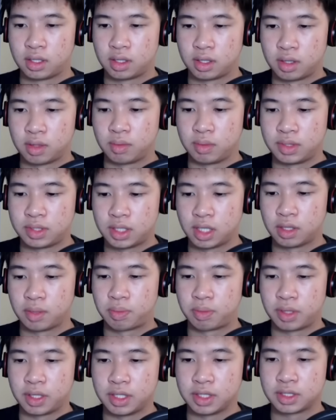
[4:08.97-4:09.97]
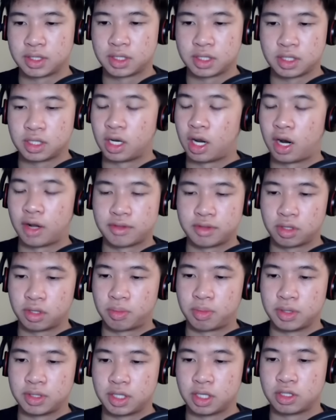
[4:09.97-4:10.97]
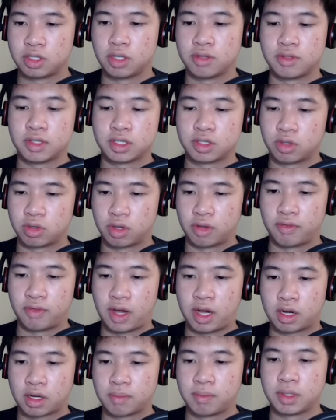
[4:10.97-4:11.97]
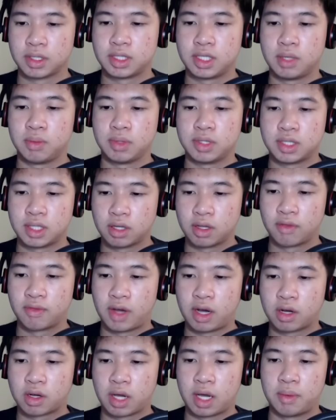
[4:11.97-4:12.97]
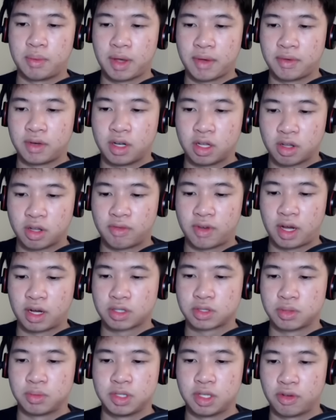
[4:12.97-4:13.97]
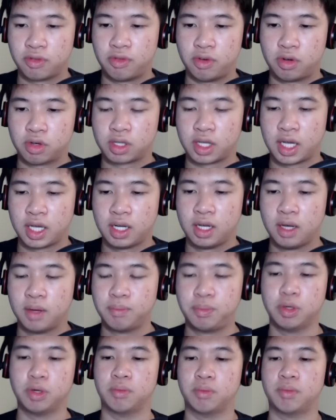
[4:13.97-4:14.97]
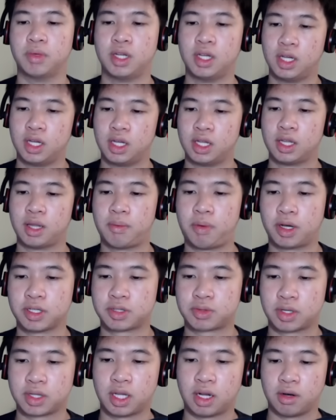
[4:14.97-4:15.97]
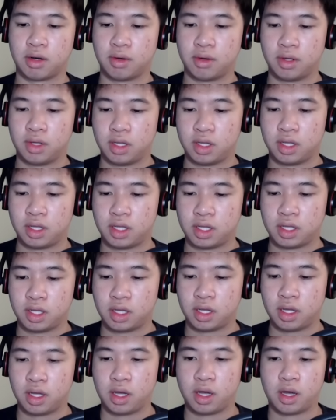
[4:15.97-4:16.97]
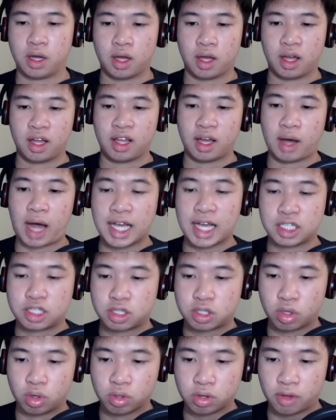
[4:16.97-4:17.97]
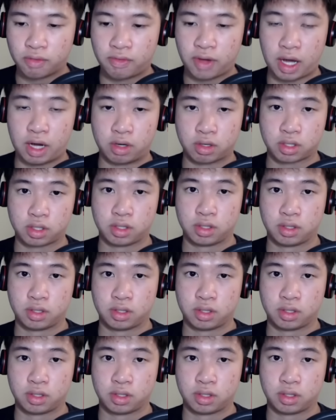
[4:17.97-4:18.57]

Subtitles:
We sell the Prince. Should not have sold the Prince there. Should have just sold the Valk. But see, we sell the Valk and we have another Valk. So we still have full clan. Boom. Let me pause right there. I sold the Valk